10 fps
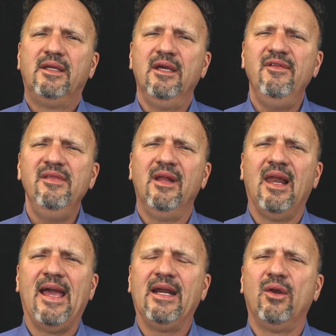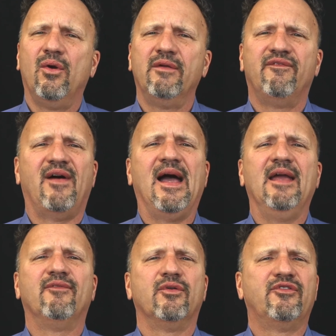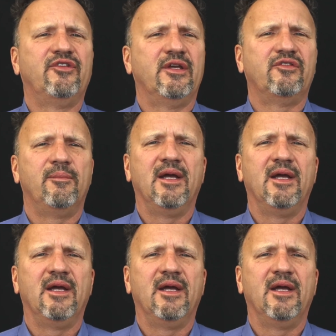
Giving the landlord 5 or 6